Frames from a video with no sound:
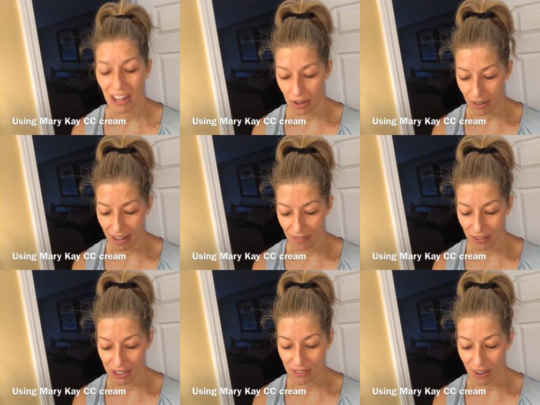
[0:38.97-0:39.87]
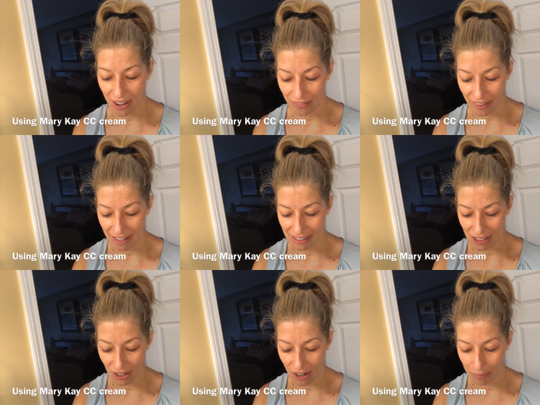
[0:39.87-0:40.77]
Okay, first of all, I
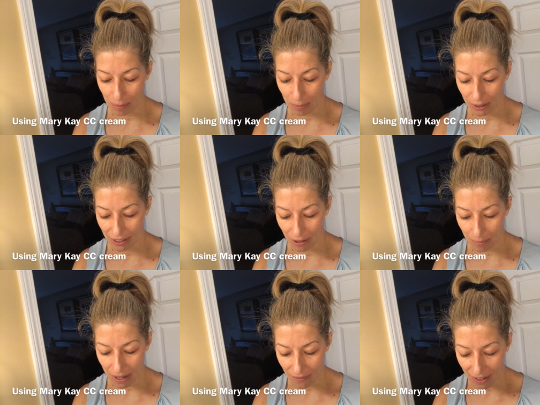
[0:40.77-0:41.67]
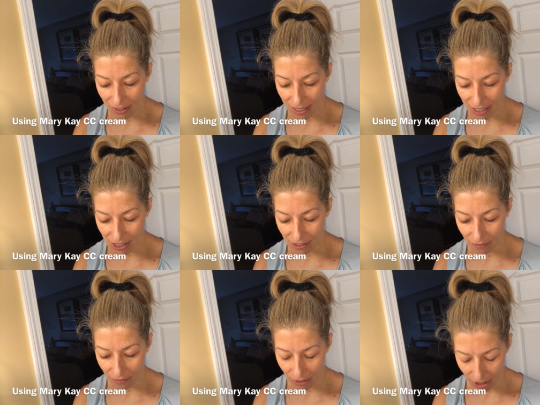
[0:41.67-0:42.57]
start off with putting on my foundation
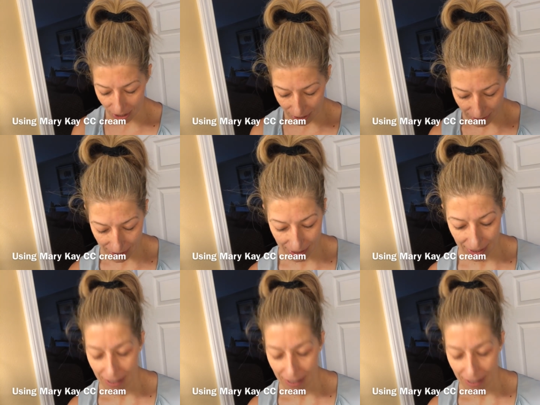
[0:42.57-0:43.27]
first.